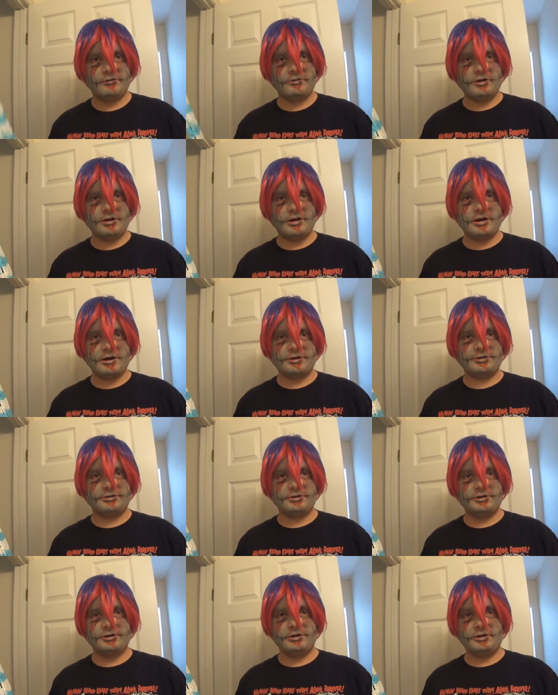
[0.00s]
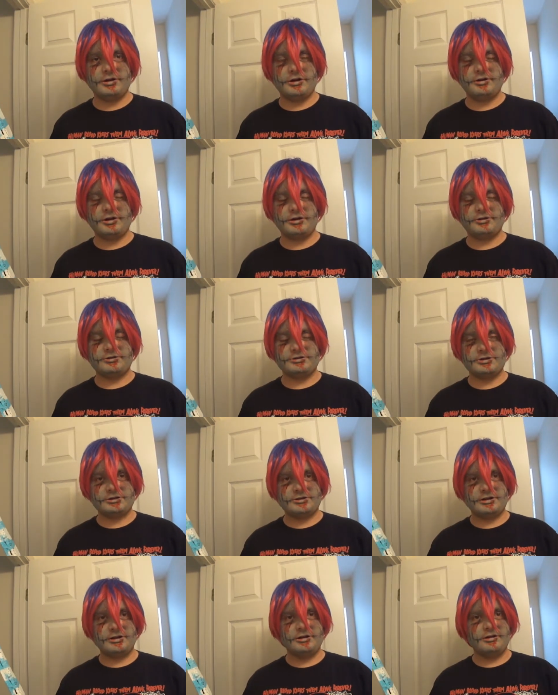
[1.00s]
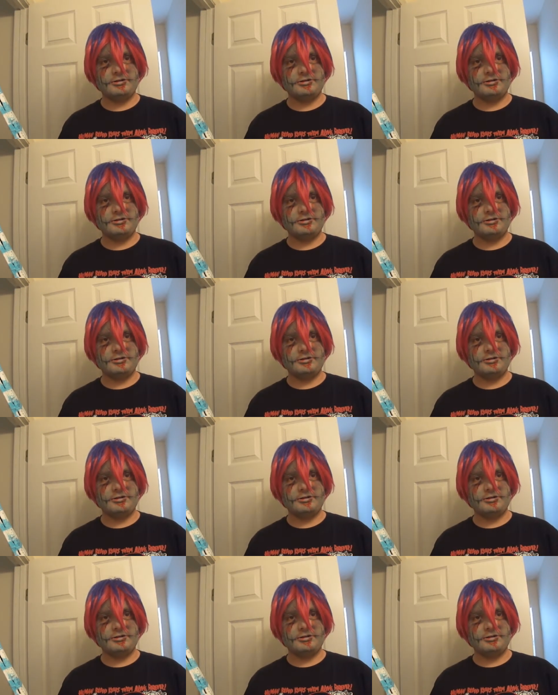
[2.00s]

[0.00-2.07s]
voila, not 360,